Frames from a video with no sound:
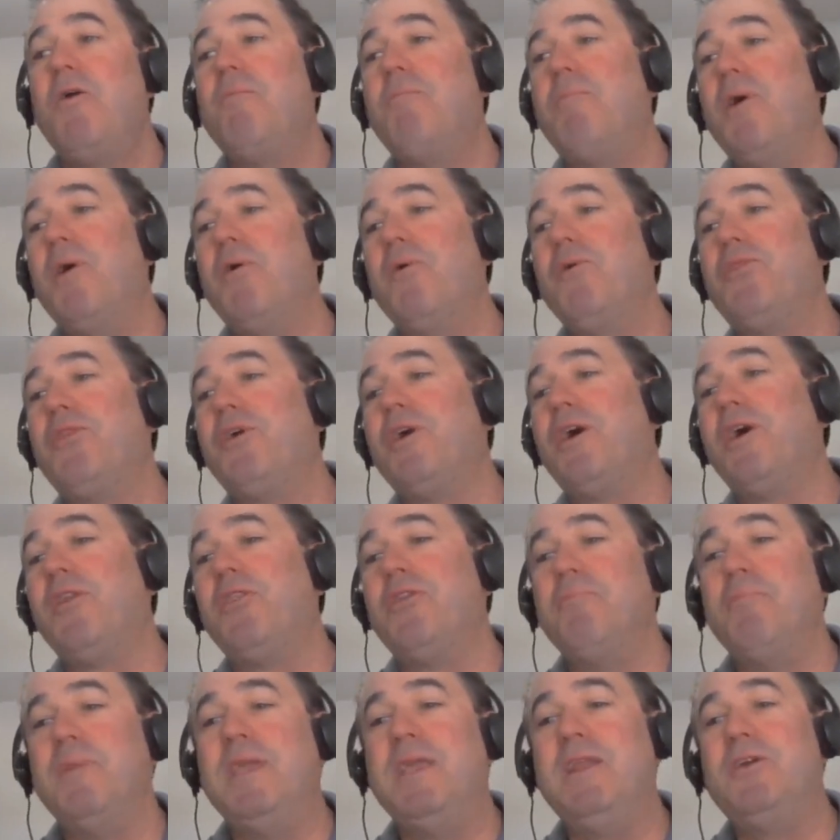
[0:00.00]
both on
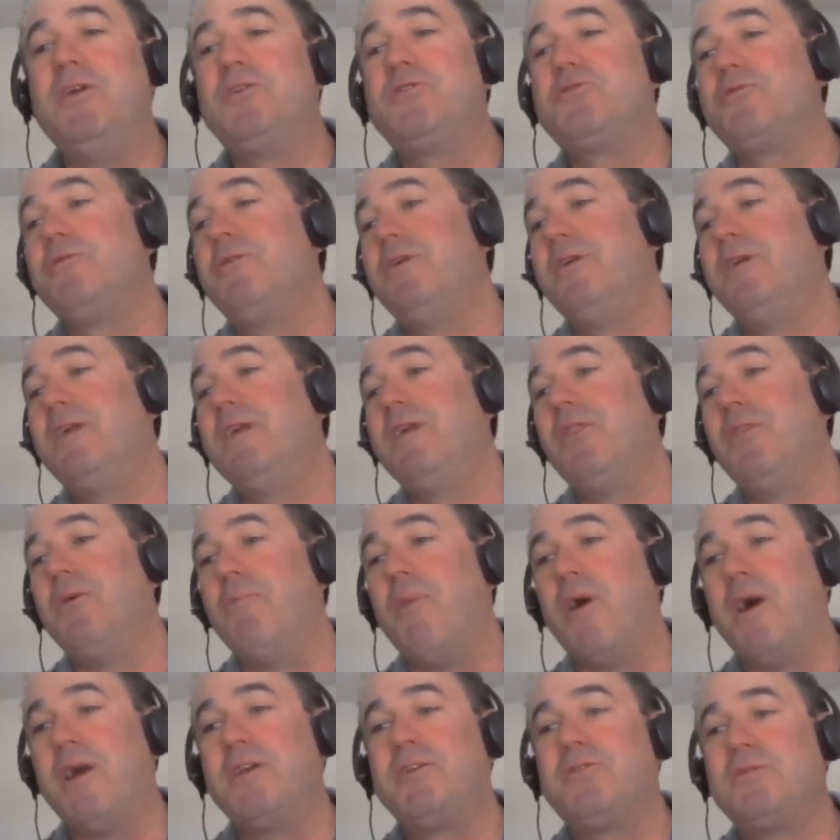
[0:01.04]
the metering and the
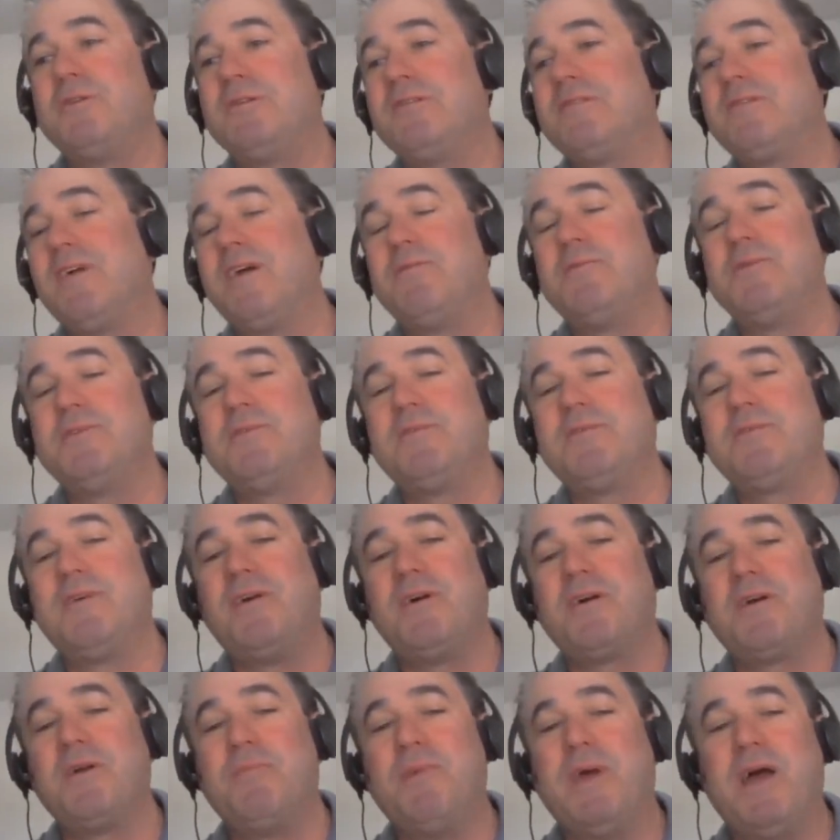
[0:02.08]
monitoring side, which we'll
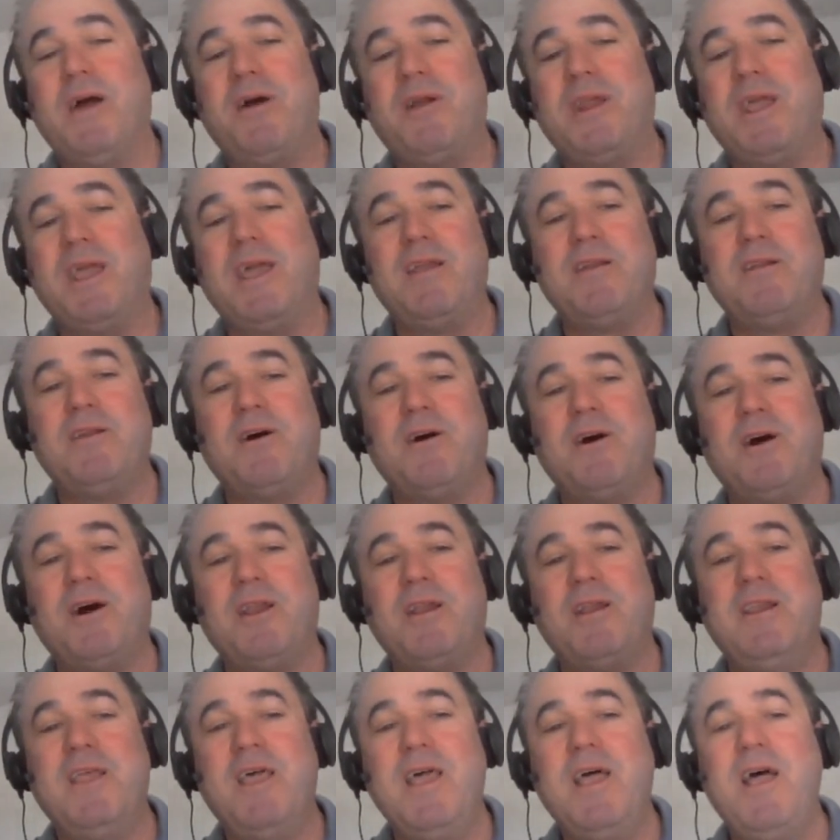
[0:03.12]
talk about, and
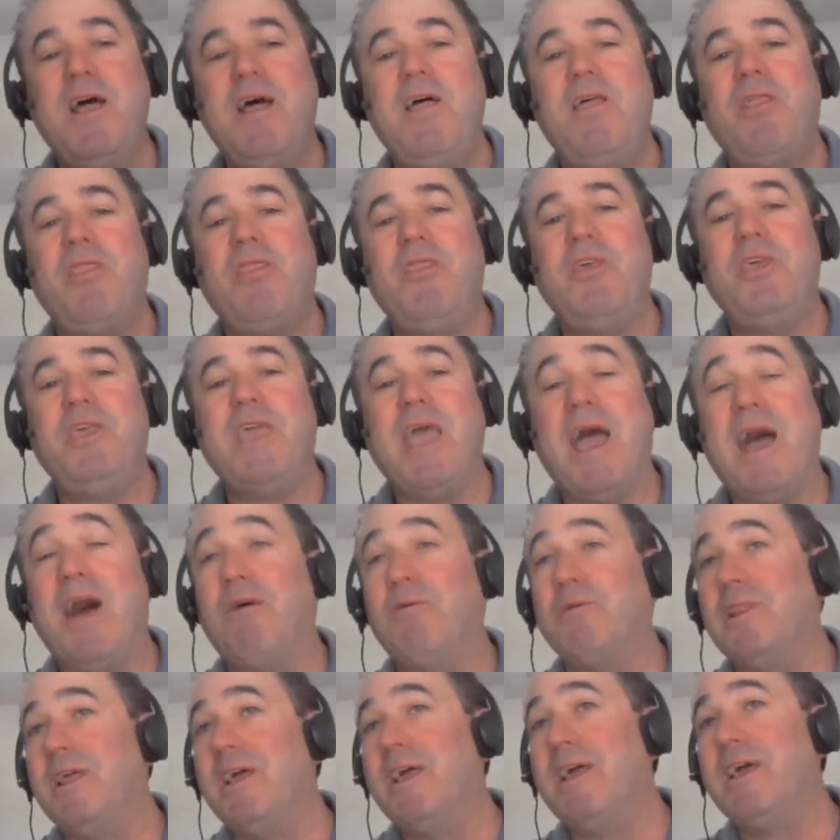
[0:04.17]
on the
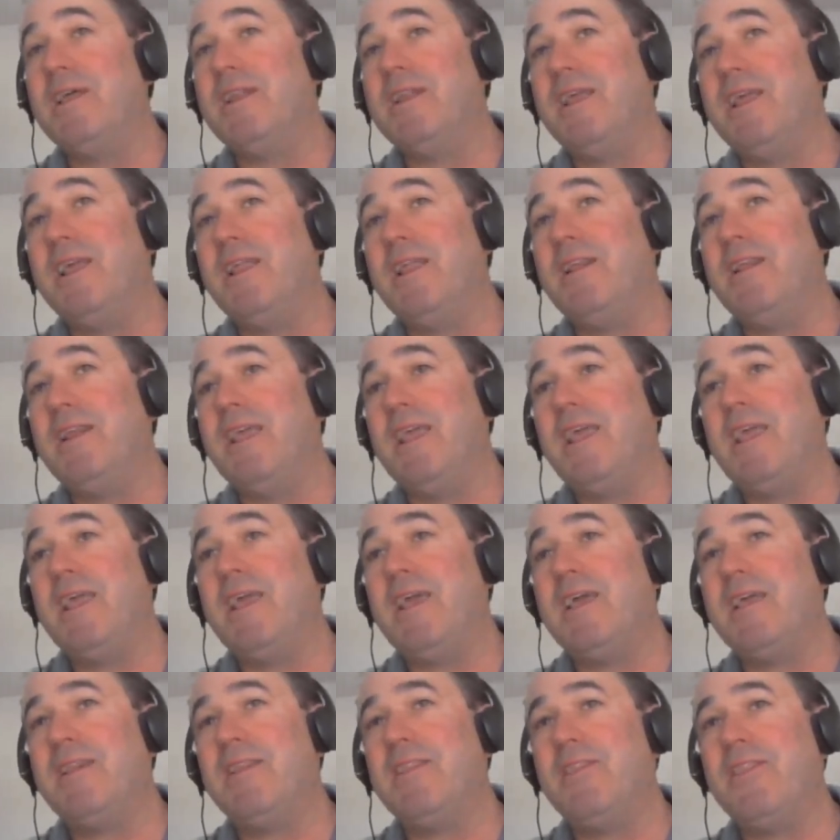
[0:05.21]
outlet
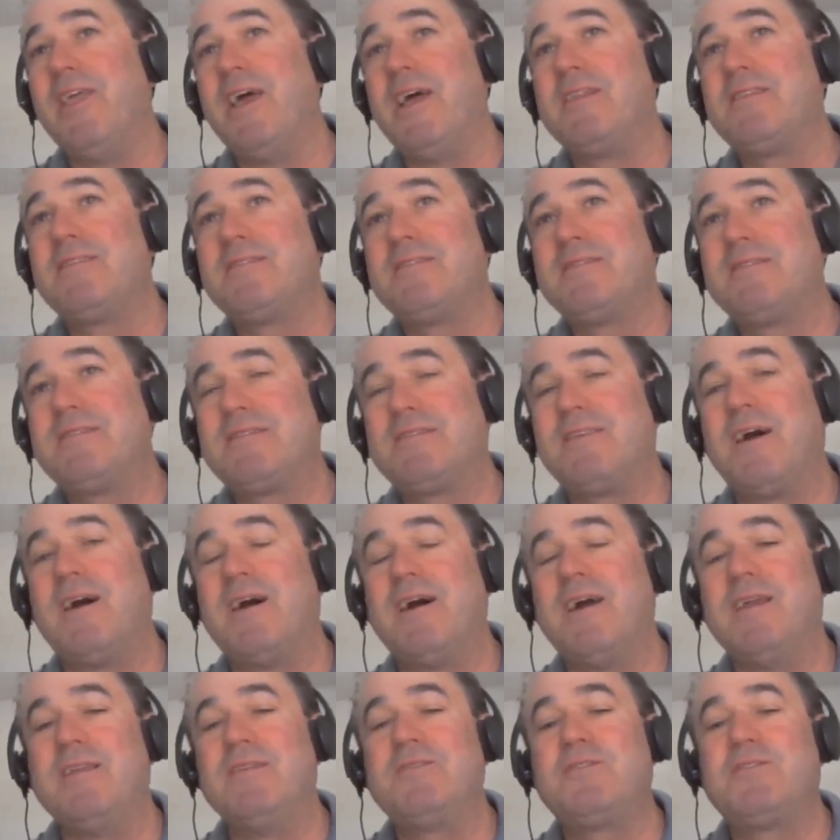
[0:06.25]
in that side.